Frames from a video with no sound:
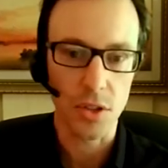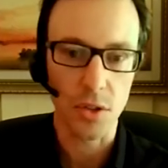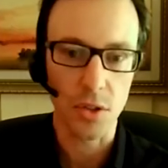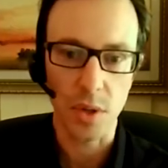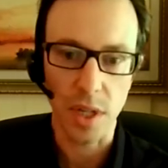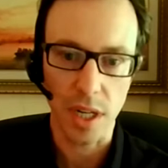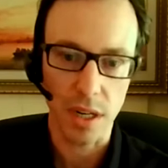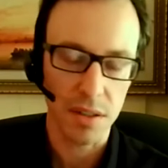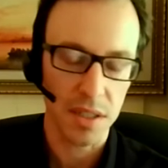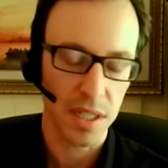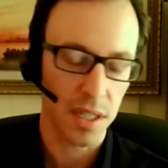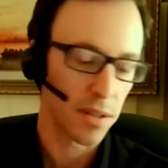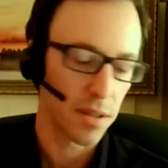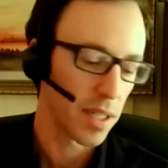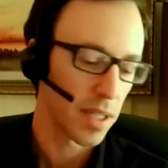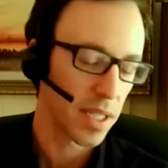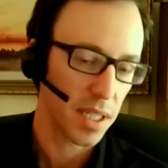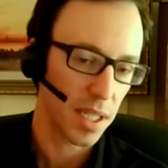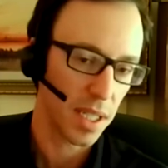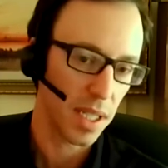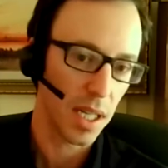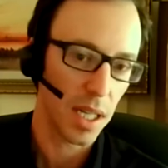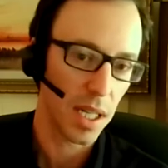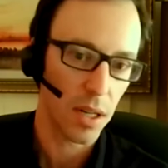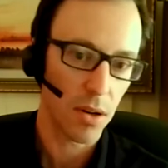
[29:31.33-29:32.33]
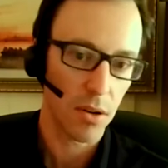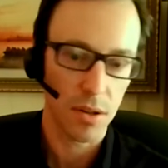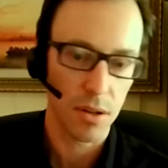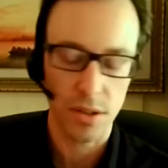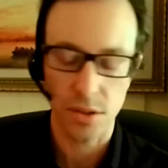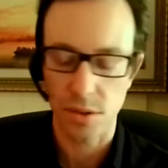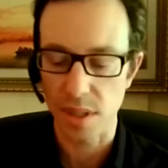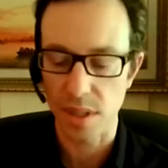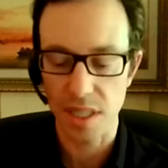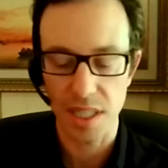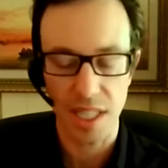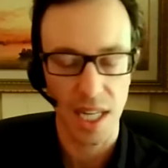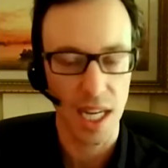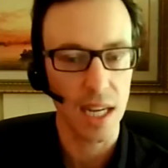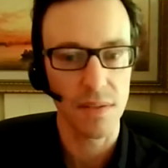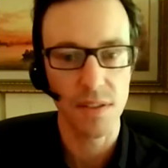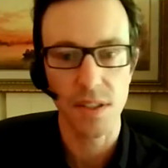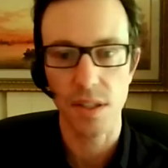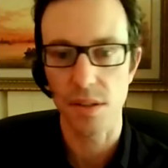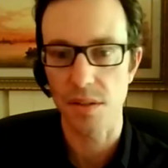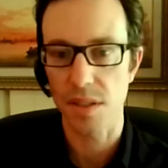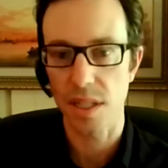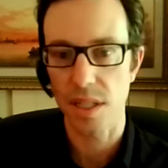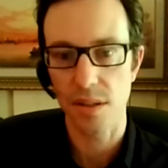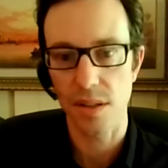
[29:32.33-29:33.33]
doing your Series C or doing
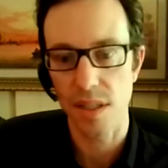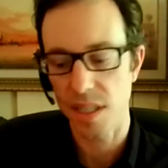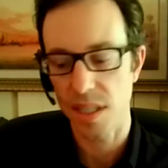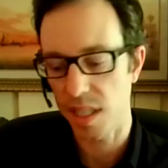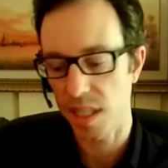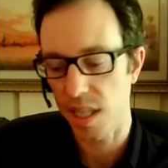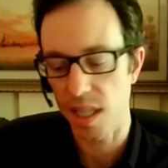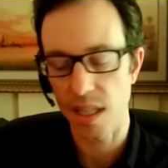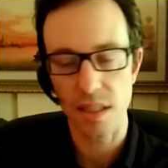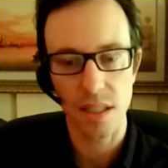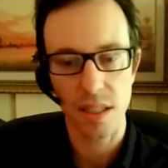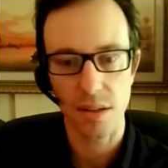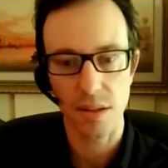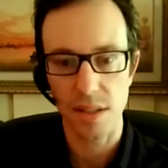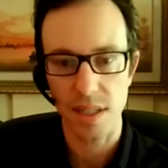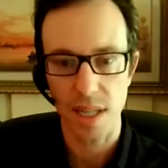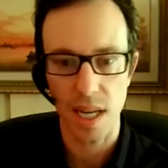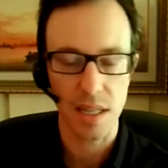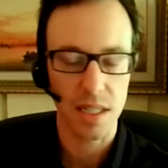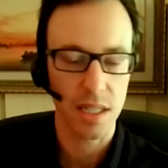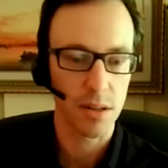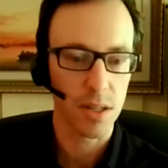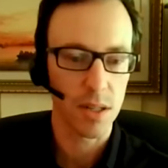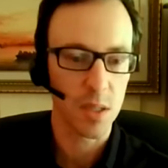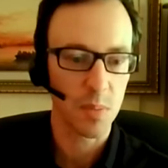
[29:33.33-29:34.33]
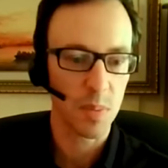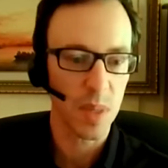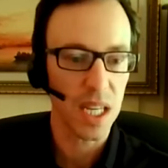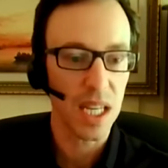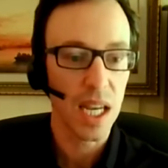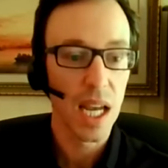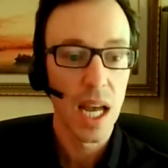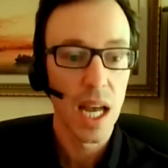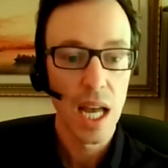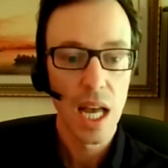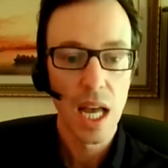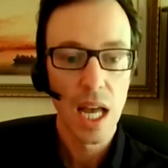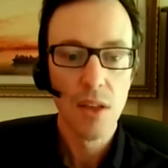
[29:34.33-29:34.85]
SAFEs, your Series C, Series A, Series B.